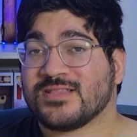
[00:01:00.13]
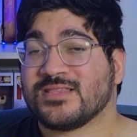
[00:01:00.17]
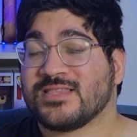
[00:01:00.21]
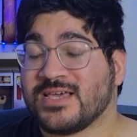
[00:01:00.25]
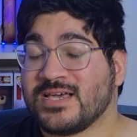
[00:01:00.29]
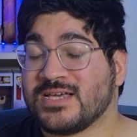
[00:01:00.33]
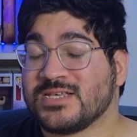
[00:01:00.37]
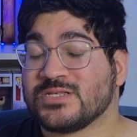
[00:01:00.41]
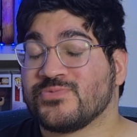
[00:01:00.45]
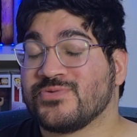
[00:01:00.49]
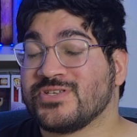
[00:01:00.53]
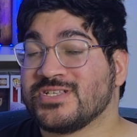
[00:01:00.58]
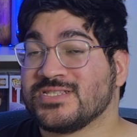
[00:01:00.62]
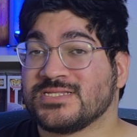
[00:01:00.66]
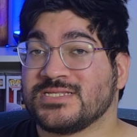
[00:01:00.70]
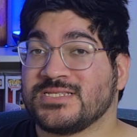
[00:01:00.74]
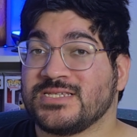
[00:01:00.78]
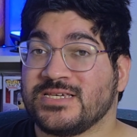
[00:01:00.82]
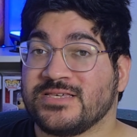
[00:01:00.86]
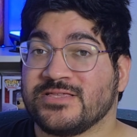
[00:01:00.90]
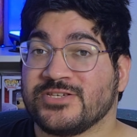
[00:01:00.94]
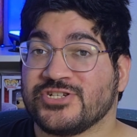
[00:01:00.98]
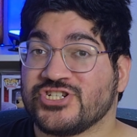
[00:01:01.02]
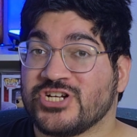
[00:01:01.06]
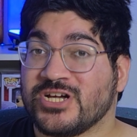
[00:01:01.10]
as we'll
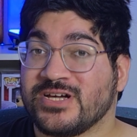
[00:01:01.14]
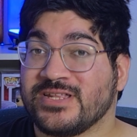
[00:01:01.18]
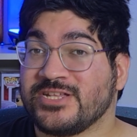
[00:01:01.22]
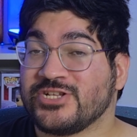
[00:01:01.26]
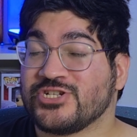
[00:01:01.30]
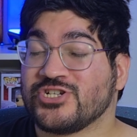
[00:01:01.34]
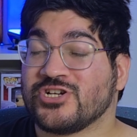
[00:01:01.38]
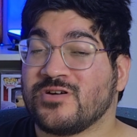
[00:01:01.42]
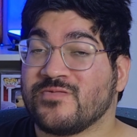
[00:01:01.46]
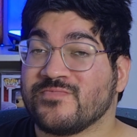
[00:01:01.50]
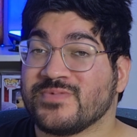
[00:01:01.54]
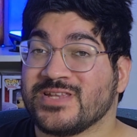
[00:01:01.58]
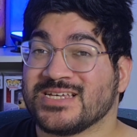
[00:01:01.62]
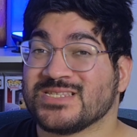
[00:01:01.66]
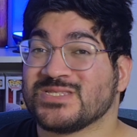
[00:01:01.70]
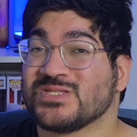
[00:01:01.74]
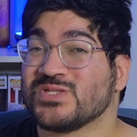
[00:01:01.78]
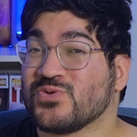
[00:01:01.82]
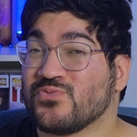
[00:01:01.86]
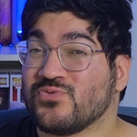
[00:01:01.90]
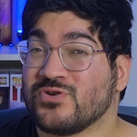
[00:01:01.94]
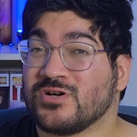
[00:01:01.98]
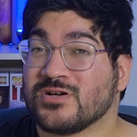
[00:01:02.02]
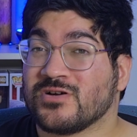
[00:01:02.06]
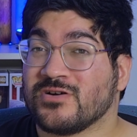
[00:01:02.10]
see, the shiny charm doesn't
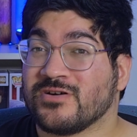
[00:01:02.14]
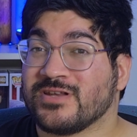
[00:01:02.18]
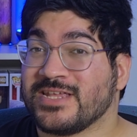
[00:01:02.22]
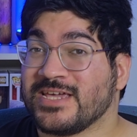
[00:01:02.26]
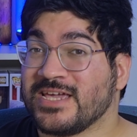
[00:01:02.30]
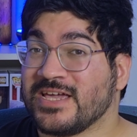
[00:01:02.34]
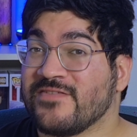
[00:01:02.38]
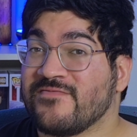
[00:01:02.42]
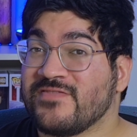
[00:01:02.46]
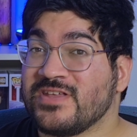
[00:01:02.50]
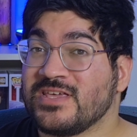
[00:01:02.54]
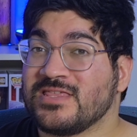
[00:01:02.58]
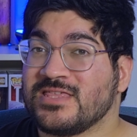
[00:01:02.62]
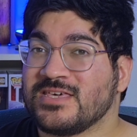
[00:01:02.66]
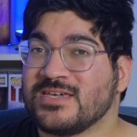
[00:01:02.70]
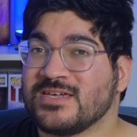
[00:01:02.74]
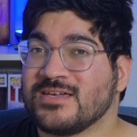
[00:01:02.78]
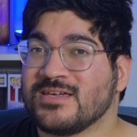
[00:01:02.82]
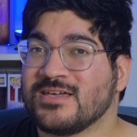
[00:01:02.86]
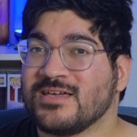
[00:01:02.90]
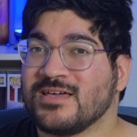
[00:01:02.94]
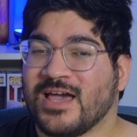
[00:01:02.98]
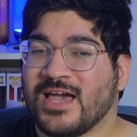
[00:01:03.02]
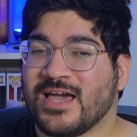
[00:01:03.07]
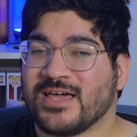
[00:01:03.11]
work on
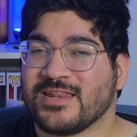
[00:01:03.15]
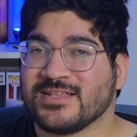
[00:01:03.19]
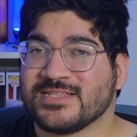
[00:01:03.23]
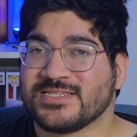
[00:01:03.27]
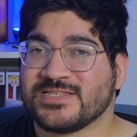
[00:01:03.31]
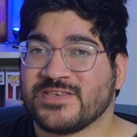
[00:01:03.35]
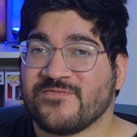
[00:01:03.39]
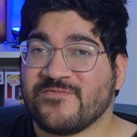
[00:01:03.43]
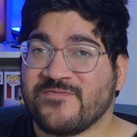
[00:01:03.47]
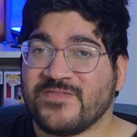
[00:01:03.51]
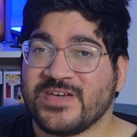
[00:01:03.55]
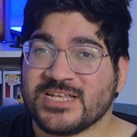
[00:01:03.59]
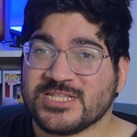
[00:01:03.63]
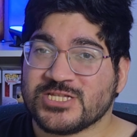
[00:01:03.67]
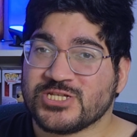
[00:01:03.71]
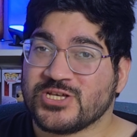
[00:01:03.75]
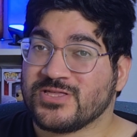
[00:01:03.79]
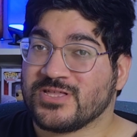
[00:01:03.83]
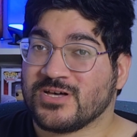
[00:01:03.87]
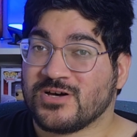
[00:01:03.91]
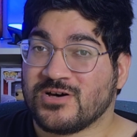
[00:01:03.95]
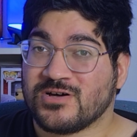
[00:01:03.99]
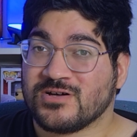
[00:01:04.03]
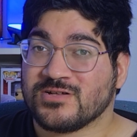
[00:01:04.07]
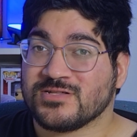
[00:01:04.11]
everything, and its effects on
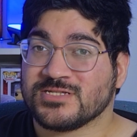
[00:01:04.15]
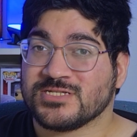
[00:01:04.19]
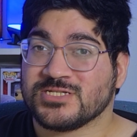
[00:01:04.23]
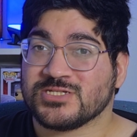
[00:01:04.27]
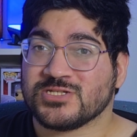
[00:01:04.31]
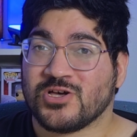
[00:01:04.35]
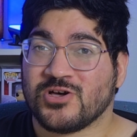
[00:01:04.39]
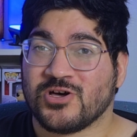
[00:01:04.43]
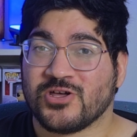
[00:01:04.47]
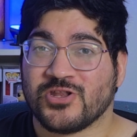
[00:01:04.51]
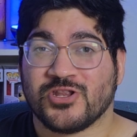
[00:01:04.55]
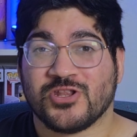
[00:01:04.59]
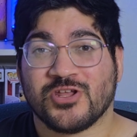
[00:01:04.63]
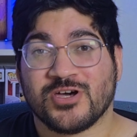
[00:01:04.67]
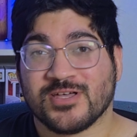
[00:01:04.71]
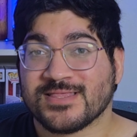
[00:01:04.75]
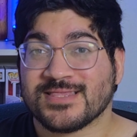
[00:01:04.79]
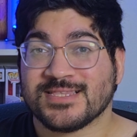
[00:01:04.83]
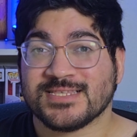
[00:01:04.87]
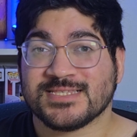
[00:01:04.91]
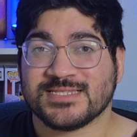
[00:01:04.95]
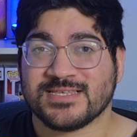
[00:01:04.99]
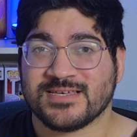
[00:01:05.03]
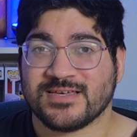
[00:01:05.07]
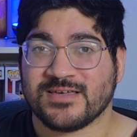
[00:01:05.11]
the odds are not
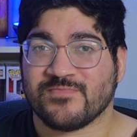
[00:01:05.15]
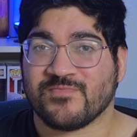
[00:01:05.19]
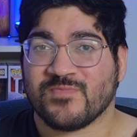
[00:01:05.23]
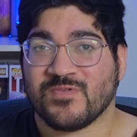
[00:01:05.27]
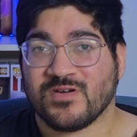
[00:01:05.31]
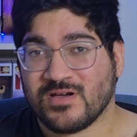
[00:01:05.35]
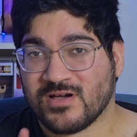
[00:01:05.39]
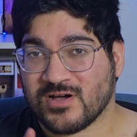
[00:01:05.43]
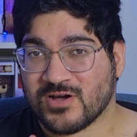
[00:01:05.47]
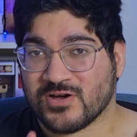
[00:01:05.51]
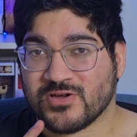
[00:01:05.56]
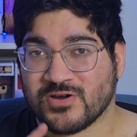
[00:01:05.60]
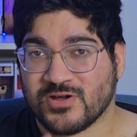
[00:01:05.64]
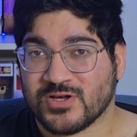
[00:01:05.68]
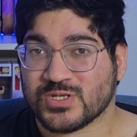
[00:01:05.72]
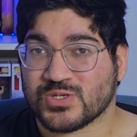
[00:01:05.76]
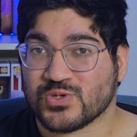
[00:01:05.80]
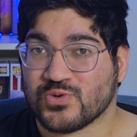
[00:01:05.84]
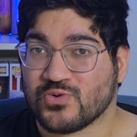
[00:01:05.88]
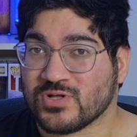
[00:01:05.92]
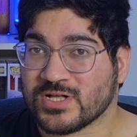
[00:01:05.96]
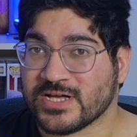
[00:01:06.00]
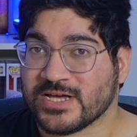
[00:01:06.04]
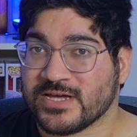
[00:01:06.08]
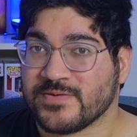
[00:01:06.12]
the same across
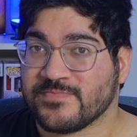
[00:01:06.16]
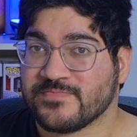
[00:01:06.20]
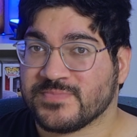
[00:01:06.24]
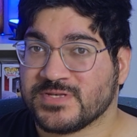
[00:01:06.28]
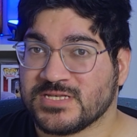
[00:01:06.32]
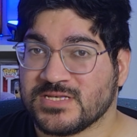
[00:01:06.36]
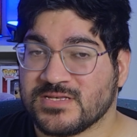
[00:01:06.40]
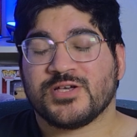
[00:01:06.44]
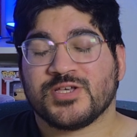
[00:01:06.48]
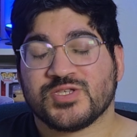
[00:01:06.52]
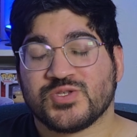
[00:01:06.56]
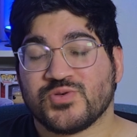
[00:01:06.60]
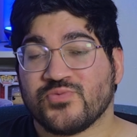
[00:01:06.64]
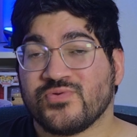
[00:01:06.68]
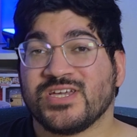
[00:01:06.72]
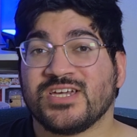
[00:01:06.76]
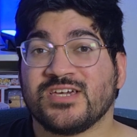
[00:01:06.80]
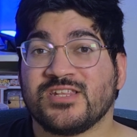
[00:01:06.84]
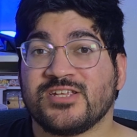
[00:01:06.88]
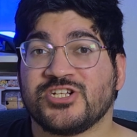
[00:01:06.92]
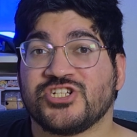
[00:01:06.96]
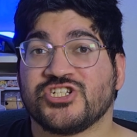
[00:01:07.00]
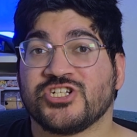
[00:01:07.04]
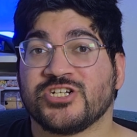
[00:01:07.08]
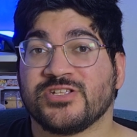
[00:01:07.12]
all games. So we're
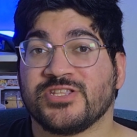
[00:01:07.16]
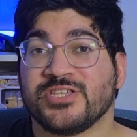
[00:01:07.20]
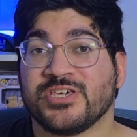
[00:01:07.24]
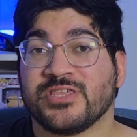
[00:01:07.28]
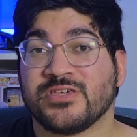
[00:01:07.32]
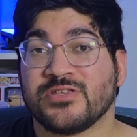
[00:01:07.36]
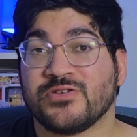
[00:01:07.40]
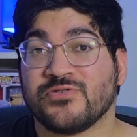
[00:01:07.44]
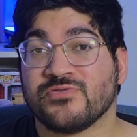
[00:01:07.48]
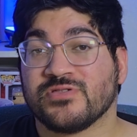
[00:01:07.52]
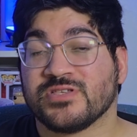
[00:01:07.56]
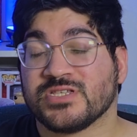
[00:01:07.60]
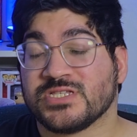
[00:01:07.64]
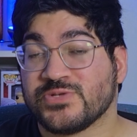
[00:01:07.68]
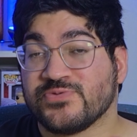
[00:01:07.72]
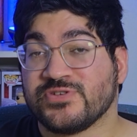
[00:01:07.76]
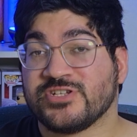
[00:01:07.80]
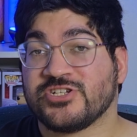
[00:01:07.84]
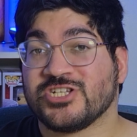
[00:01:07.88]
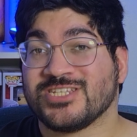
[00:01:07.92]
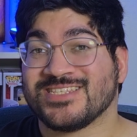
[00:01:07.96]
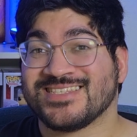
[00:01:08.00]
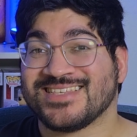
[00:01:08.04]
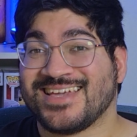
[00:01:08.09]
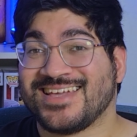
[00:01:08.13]
going to journey through the
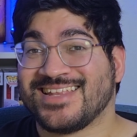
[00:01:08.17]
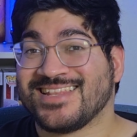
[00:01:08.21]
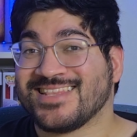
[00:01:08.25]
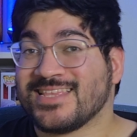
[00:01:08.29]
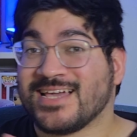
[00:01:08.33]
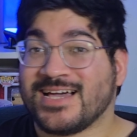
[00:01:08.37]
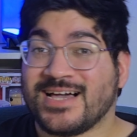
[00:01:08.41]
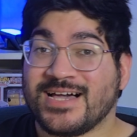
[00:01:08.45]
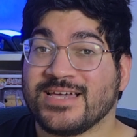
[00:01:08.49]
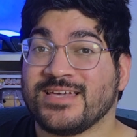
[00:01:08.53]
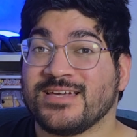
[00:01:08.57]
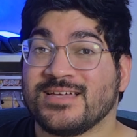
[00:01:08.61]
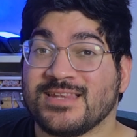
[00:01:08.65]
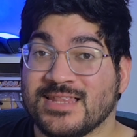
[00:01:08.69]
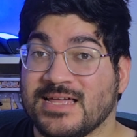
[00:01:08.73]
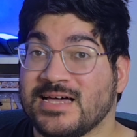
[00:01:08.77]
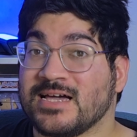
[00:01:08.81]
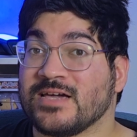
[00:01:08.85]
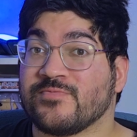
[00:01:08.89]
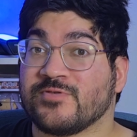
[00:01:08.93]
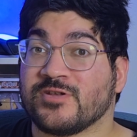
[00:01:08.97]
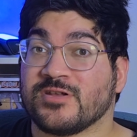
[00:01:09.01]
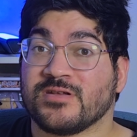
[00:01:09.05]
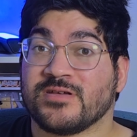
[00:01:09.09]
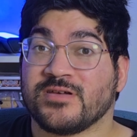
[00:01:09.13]
Switch's entire
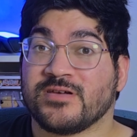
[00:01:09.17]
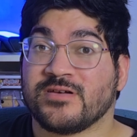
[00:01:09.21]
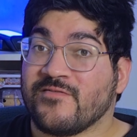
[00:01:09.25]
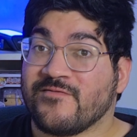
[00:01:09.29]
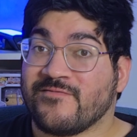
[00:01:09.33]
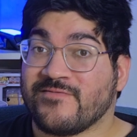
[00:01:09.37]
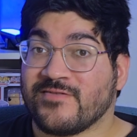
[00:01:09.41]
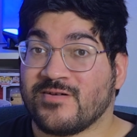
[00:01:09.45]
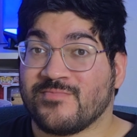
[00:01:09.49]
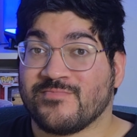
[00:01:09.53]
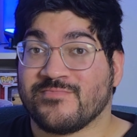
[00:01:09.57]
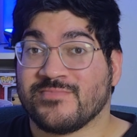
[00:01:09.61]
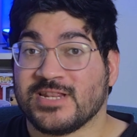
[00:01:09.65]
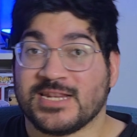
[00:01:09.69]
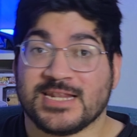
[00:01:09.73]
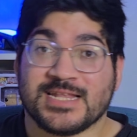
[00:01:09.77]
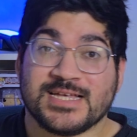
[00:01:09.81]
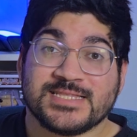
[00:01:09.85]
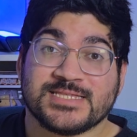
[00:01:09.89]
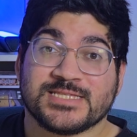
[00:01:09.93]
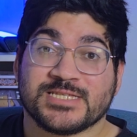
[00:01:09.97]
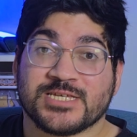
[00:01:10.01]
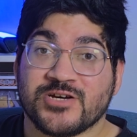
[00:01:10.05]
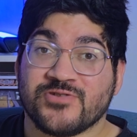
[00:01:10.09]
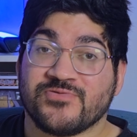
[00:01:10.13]
library, from
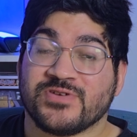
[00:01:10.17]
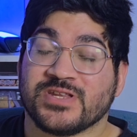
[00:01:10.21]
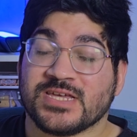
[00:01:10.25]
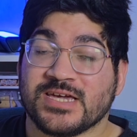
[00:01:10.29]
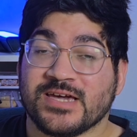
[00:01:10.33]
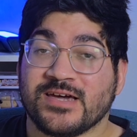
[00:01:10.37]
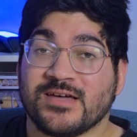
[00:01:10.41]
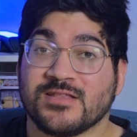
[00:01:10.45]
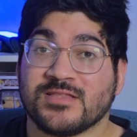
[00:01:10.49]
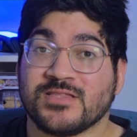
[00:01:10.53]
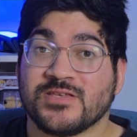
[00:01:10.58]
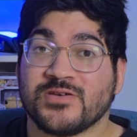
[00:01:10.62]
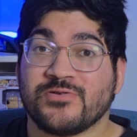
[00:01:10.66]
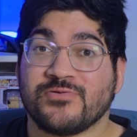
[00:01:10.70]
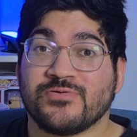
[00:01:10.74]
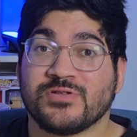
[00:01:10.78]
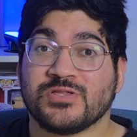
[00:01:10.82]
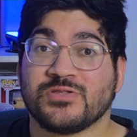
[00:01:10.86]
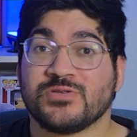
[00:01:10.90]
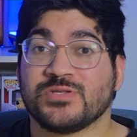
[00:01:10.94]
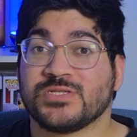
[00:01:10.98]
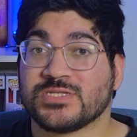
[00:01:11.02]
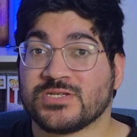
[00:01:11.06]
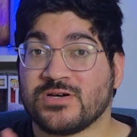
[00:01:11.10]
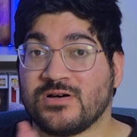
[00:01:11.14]
Let's Go in Kanto
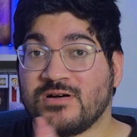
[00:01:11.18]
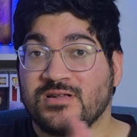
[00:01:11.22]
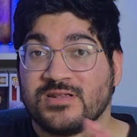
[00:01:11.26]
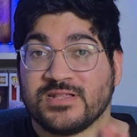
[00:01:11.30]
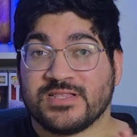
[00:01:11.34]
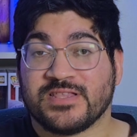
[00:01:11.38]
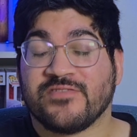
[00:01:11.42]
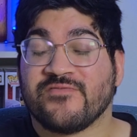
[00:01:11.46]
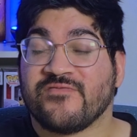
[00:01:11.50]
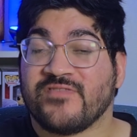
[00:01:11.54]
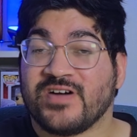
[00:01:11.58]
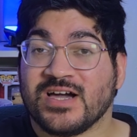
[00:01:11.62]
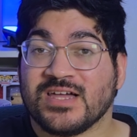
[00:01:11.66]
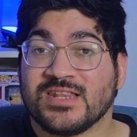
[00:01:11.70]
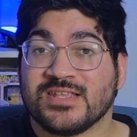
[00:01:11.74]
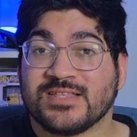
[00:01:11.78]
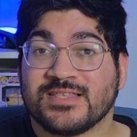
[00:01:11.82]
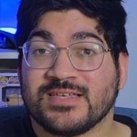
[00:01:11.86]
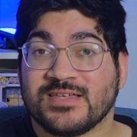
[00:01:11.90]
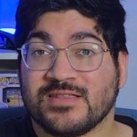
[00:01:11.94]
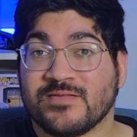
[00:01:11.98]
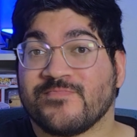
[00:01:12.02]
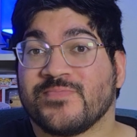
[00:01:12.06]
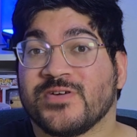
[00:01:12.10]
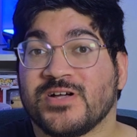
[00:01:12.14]
to Scarlet and Violet
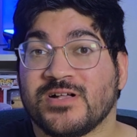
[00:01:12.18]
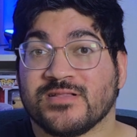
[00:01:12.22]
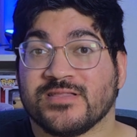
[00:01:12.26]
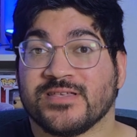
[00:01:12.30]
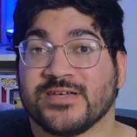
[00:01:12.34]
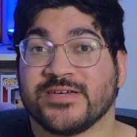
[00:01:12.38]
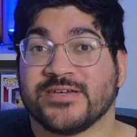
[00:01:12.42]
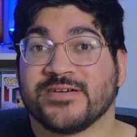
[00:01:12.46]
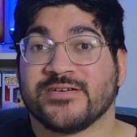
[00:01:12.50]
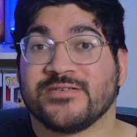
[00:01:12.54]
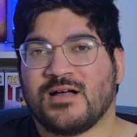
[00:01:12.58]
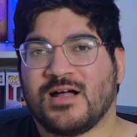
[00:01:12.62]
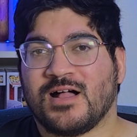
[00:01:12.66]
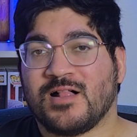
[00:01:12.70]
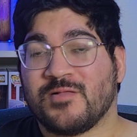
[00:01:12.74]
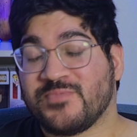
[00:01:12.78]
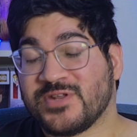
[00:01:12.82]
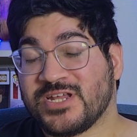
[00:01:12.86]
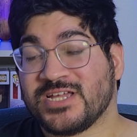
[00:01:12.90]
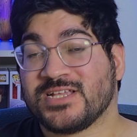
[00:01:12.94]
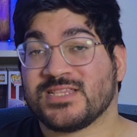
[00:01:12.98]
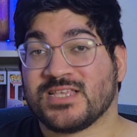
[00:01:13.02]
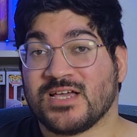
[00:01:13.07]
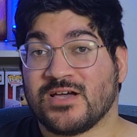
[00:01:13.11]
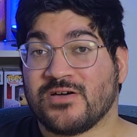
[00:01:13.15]
in Paldea. I'll
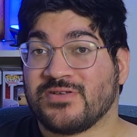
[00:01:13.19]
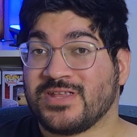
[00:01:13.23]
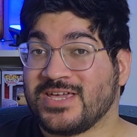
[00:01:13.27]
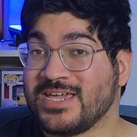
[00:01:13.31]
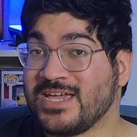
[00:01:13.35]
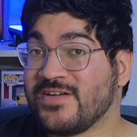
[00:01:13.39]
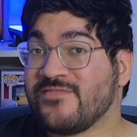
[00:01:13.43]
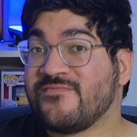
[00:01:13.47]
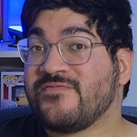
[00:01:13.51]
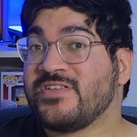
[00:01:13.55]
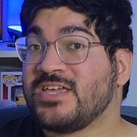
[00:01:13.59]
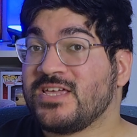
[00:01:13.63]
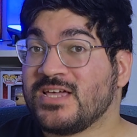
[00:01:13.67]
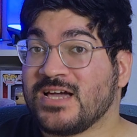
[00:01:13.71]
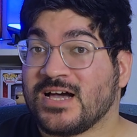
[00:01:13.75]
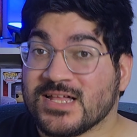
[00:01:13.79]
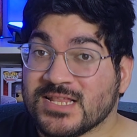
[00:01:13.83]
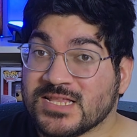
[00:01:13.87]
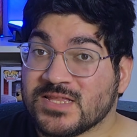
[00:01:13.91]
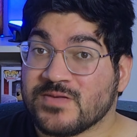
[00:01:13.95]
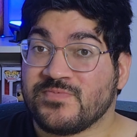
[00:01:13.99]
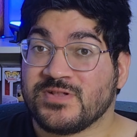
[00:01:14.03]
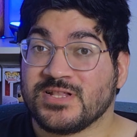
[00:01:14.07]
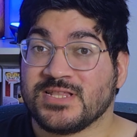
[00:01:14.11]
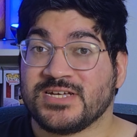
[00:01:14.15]
break down every
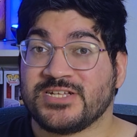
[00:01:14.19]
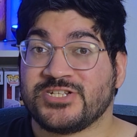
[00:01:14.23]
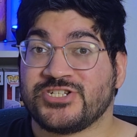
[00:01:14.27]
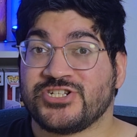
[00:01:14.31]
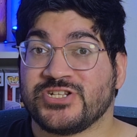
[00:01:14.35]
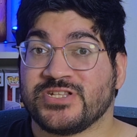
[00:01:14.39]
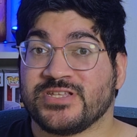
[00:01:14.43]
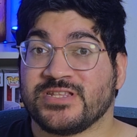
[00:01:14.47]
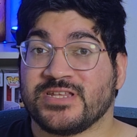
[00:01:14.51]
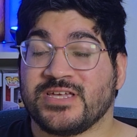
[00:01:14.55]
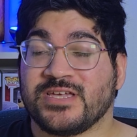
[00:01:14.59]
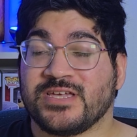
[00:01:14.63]
huntable legendary,